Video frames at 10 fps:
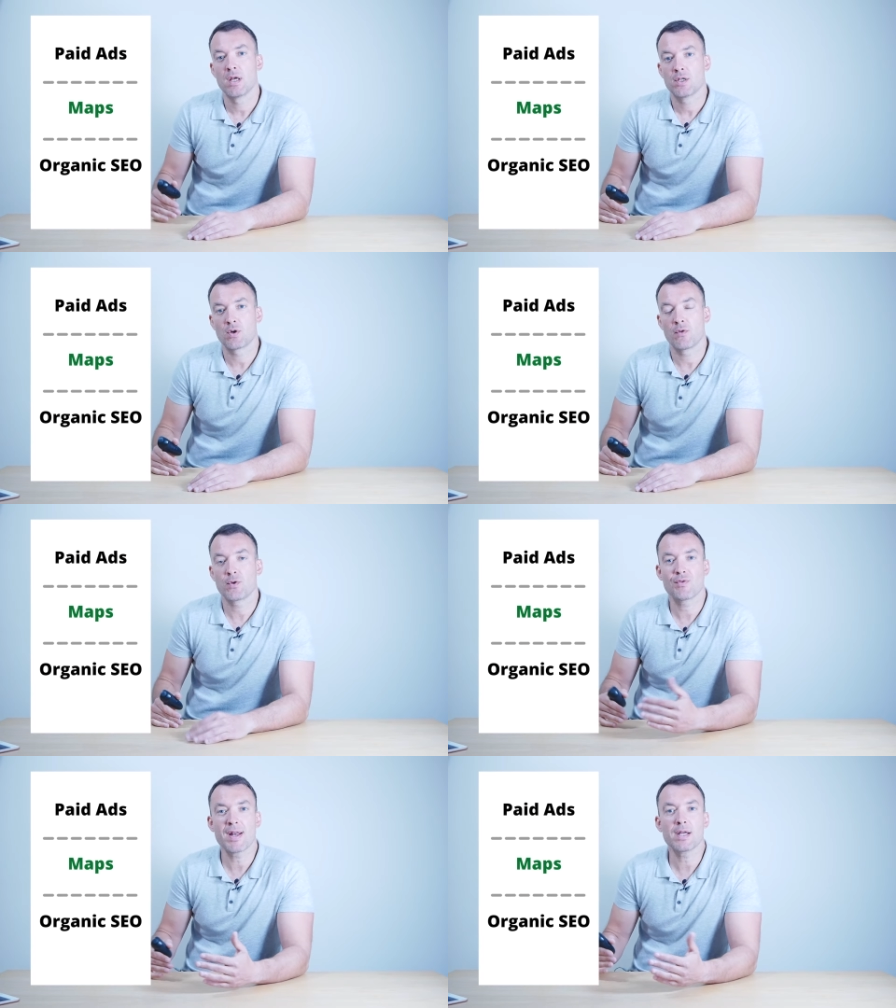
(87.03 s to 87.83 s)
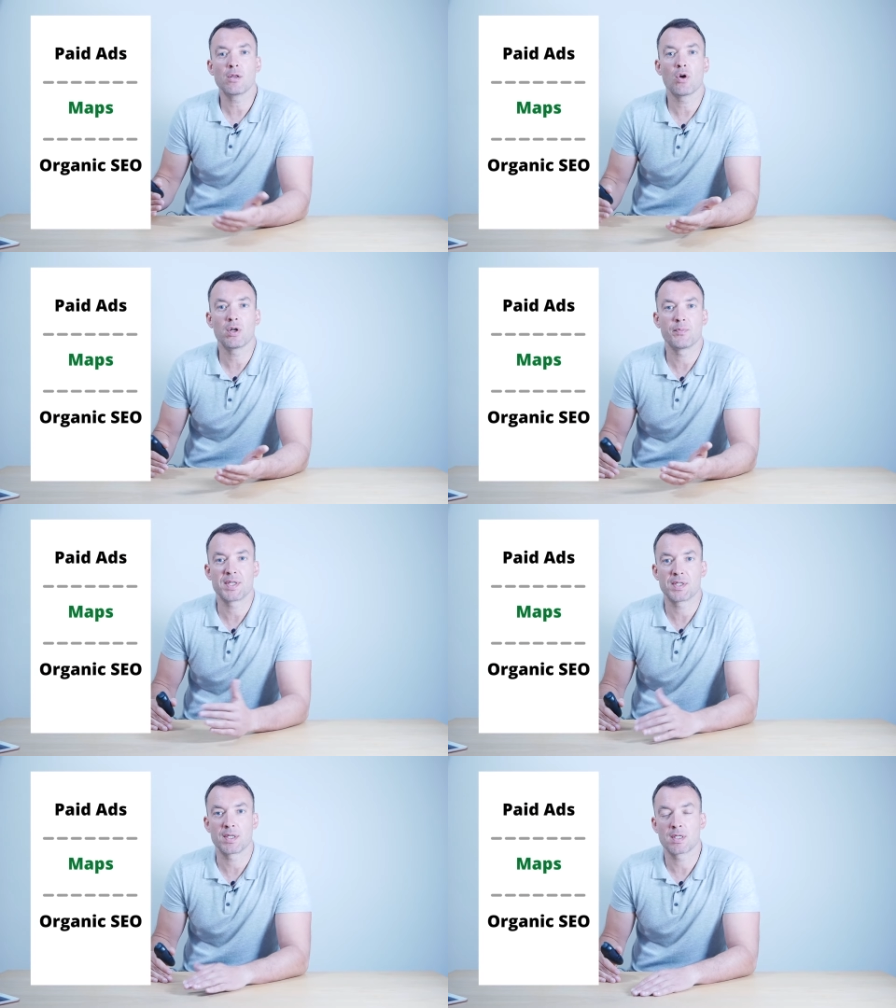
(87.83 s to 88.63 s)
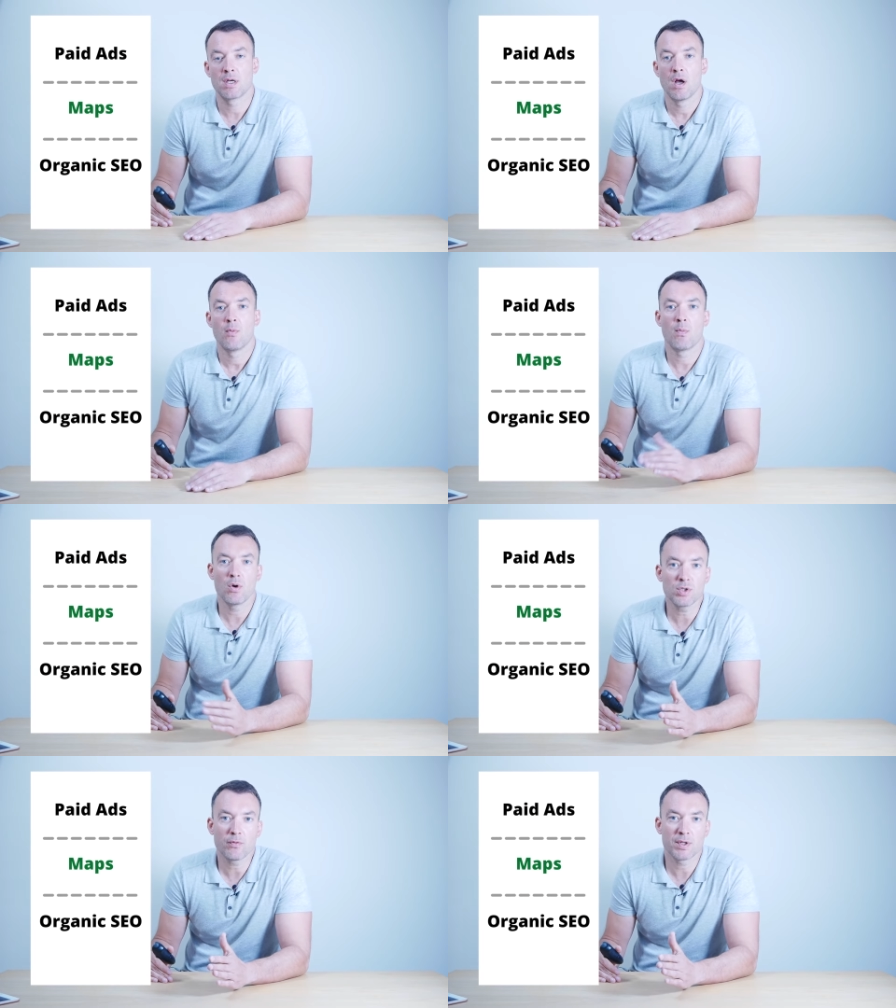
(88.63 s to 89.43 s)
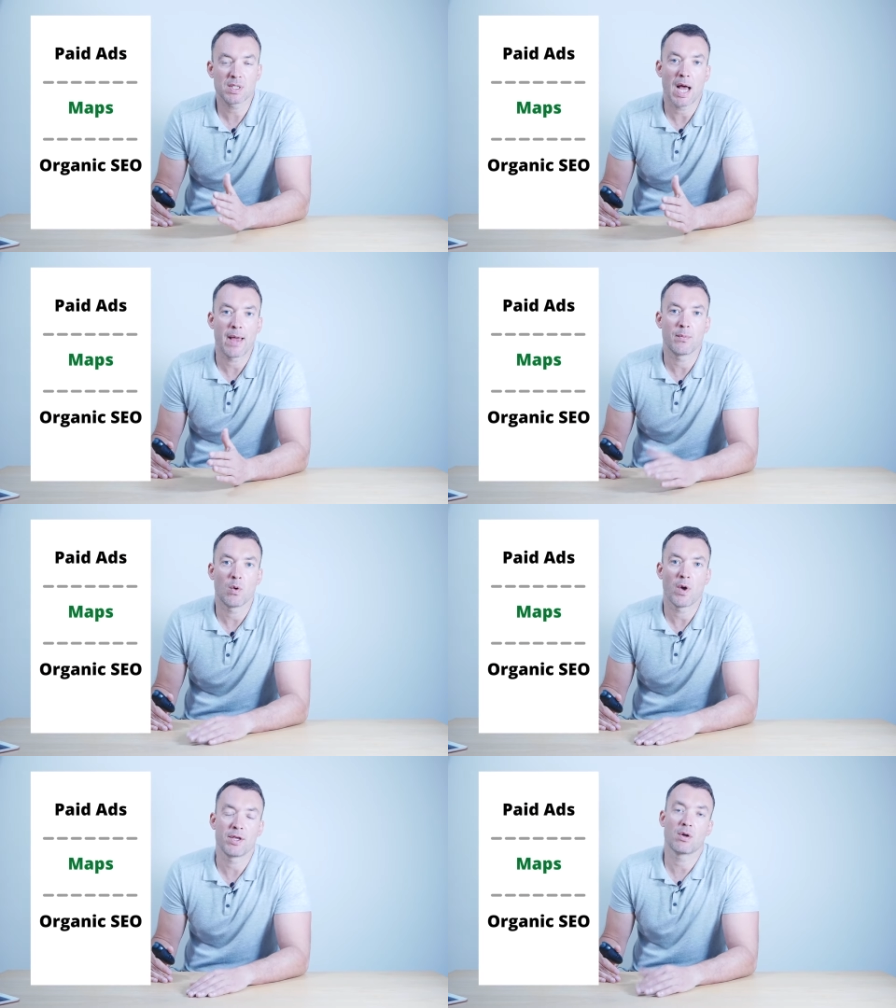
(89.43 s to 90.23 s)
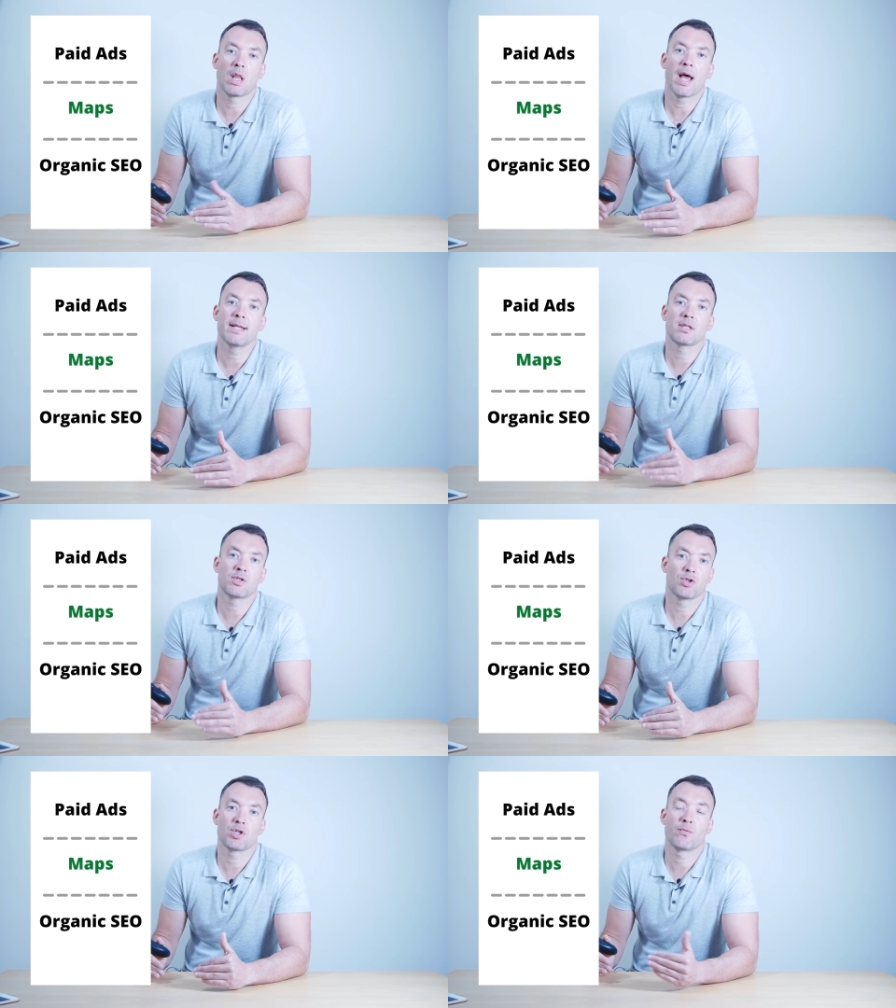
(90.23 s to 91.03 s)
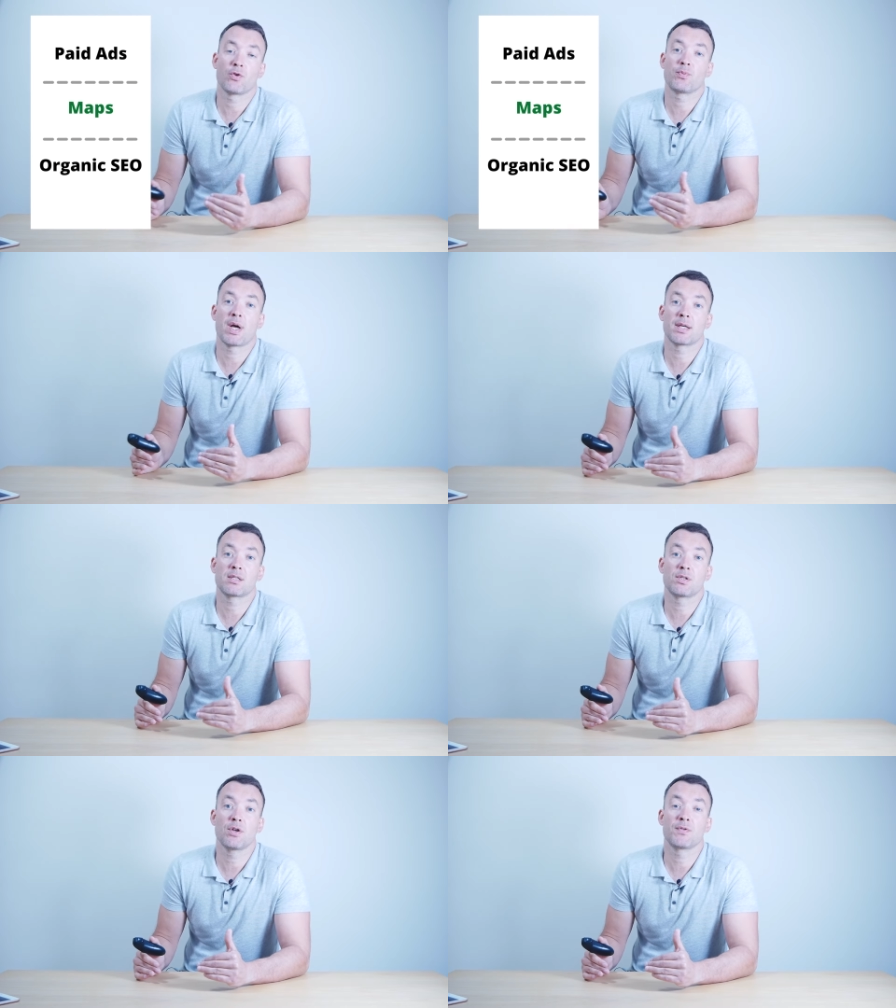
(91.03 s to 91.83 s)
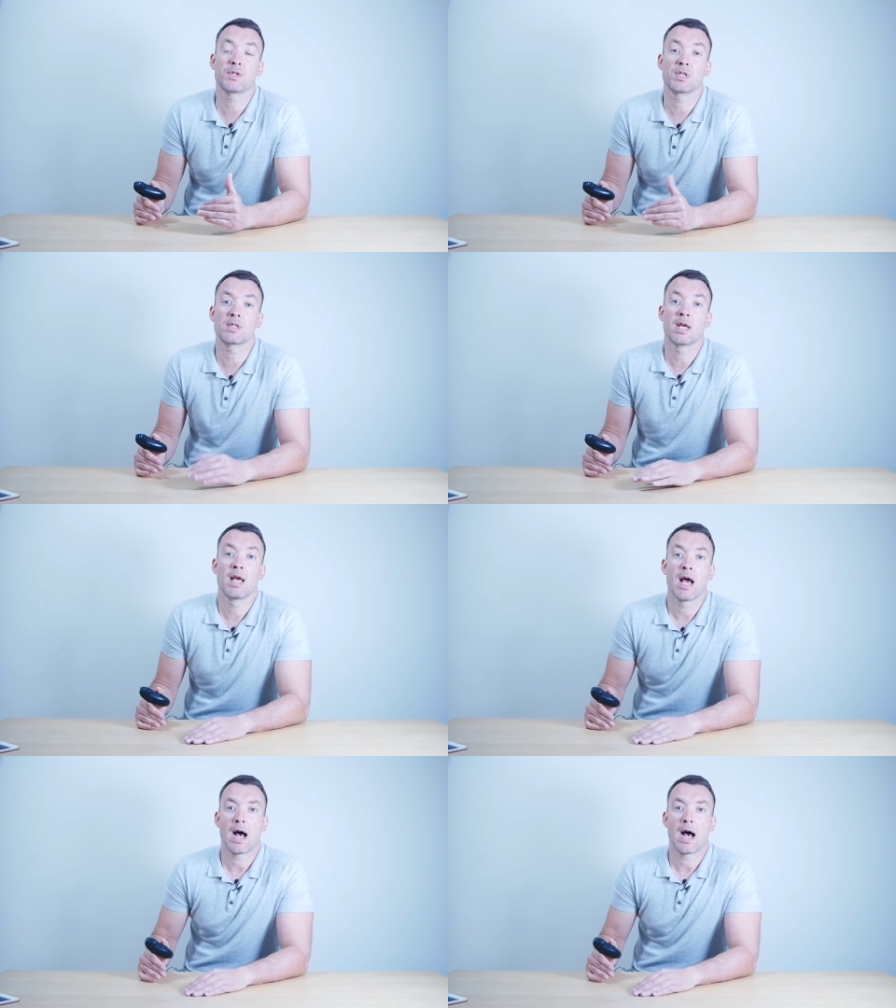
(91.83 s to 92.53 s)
So if you're running a local business, most of the time when your clients are searching for your products or services,